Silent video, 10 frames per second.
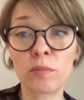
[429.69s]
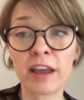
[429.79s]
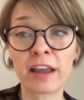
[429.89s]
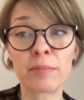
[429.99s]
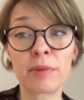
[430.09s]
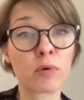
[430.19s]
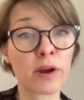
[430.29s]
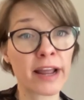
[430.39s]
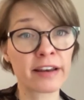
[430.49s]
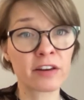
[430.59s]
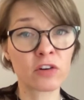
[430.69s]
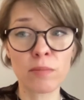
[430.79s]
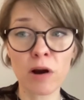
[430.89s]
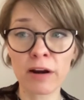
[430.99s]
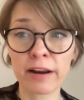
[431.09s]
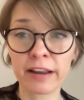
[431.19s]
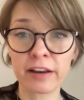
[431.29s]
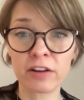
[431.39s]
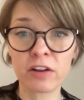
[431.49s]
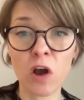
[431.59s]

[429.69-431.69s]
that can be branded or marketed